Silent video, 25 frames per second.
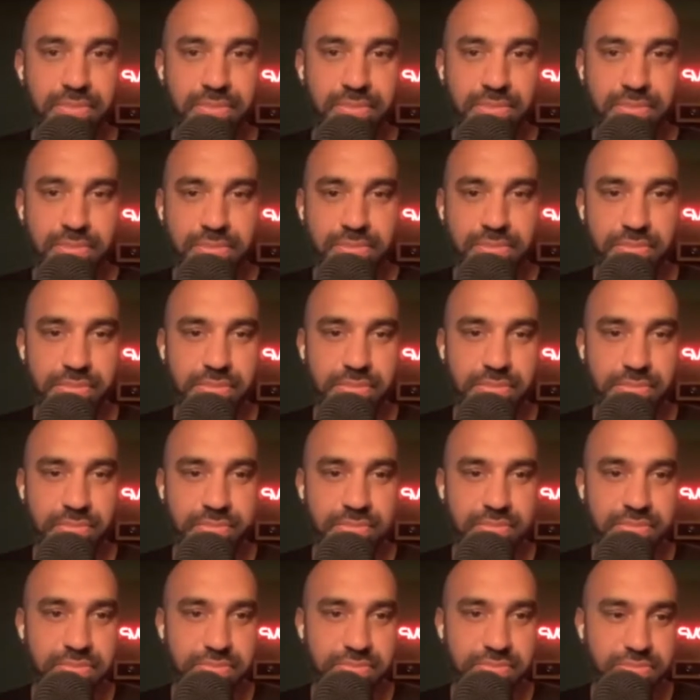
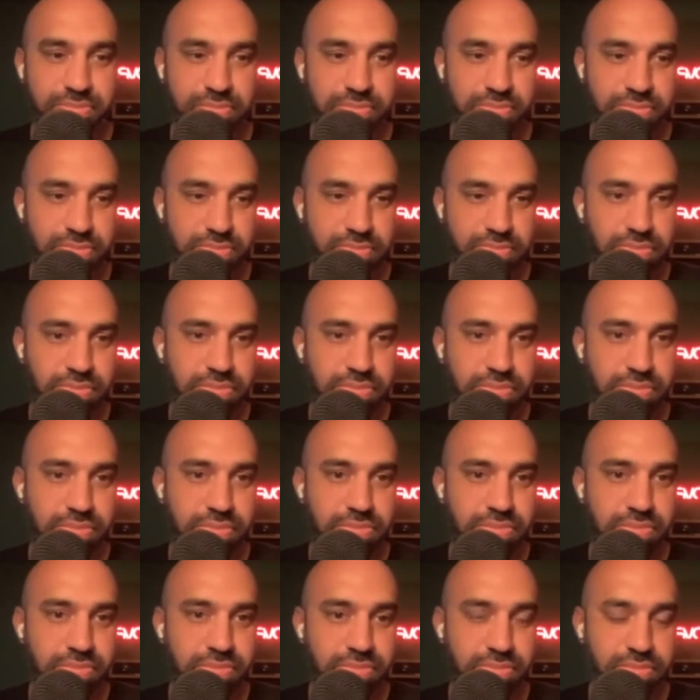
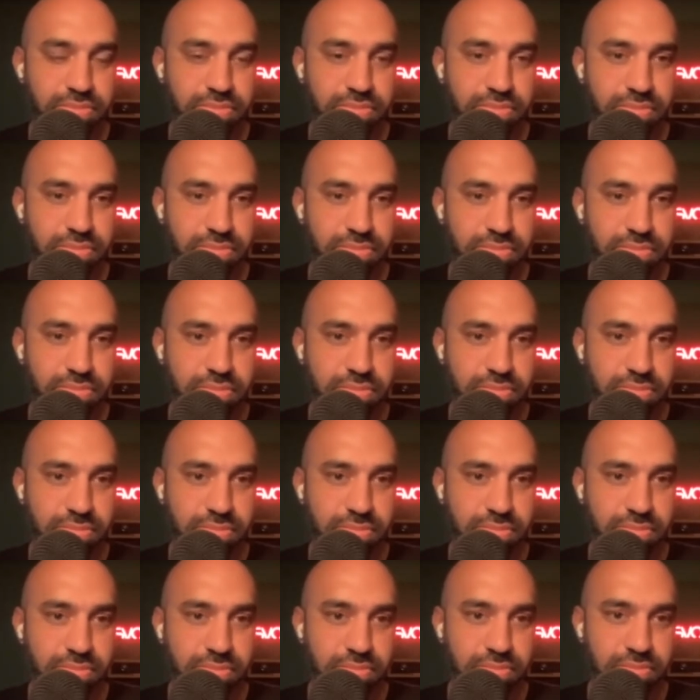
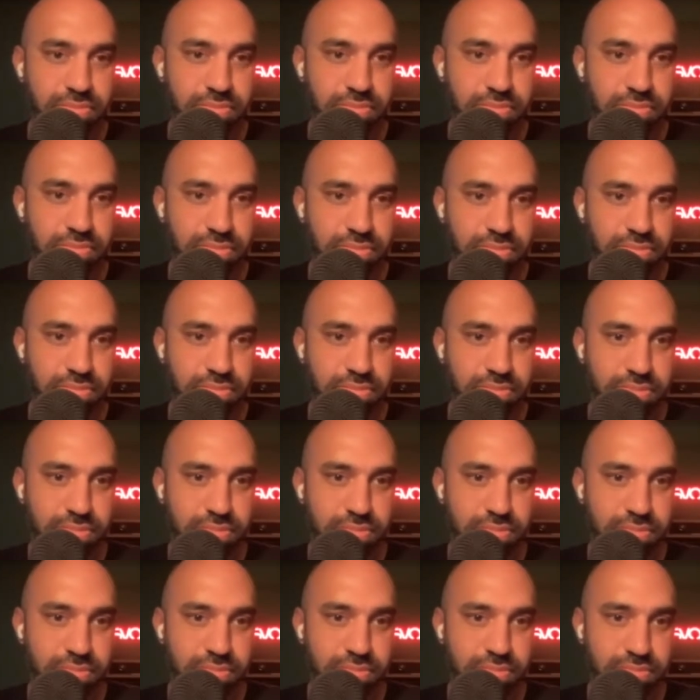
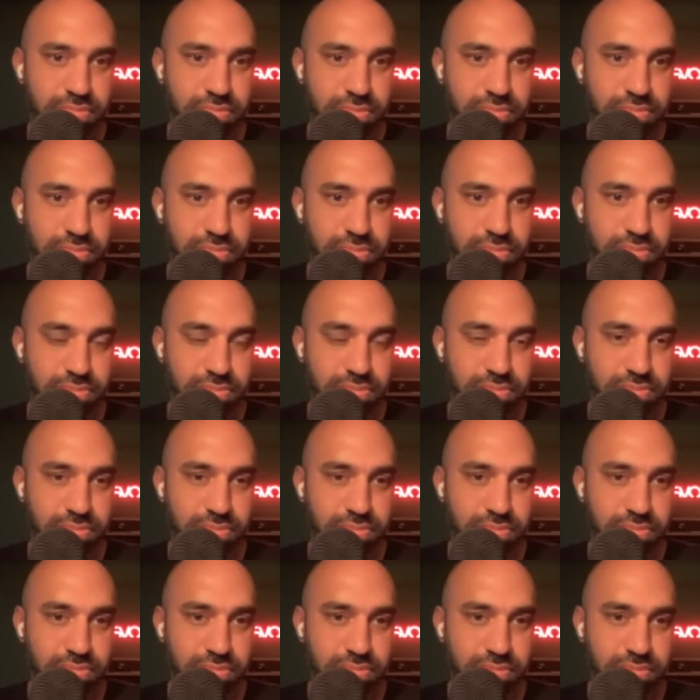
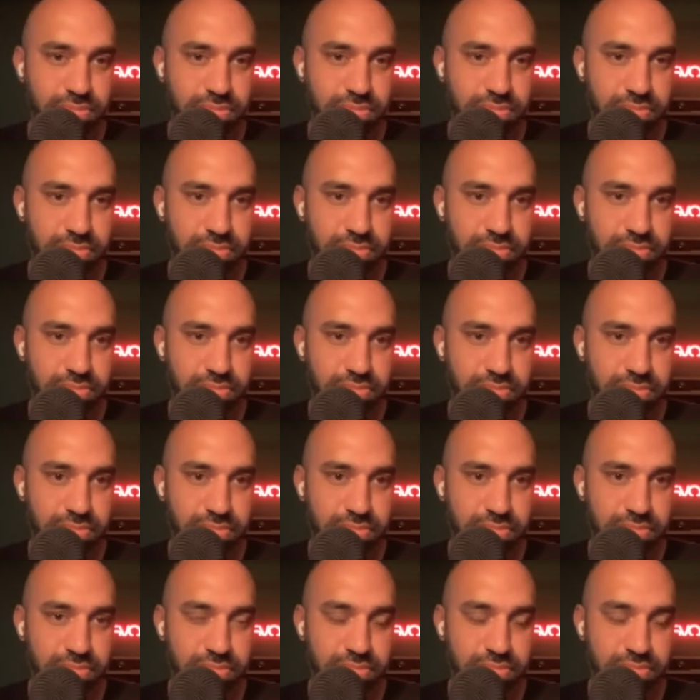
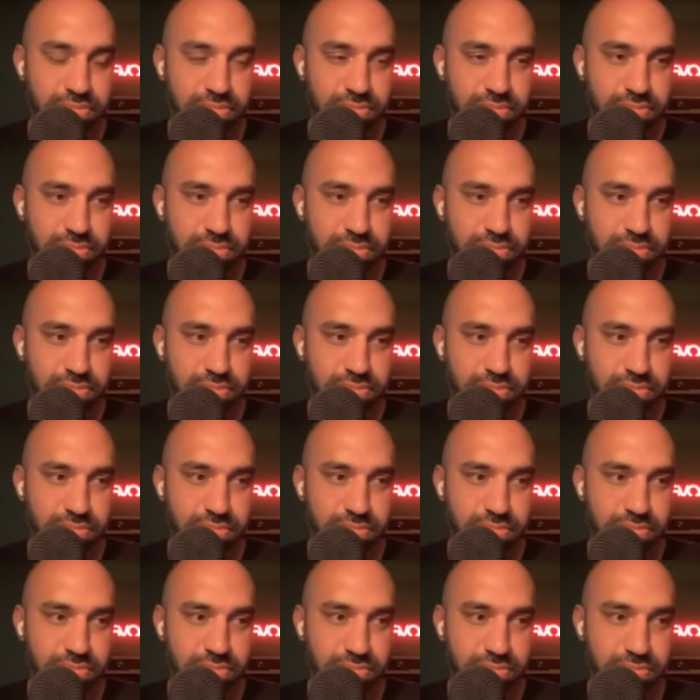
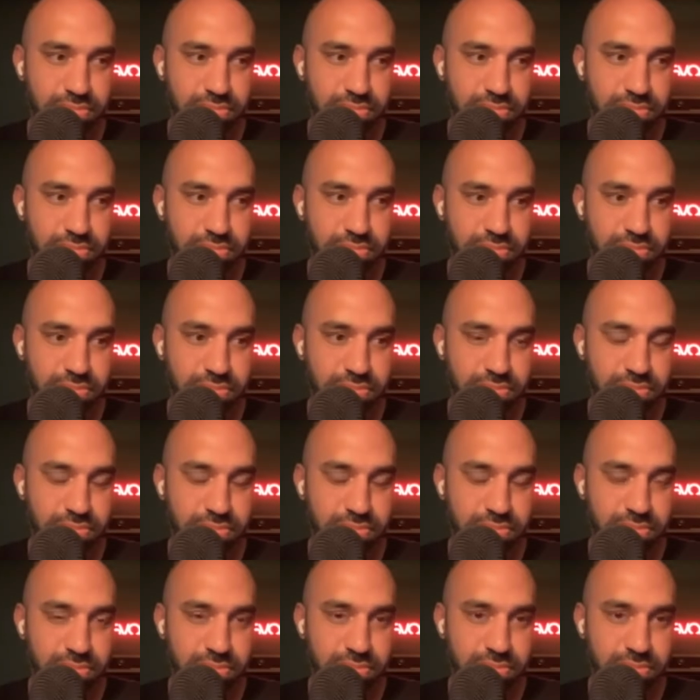This person isn't speaking.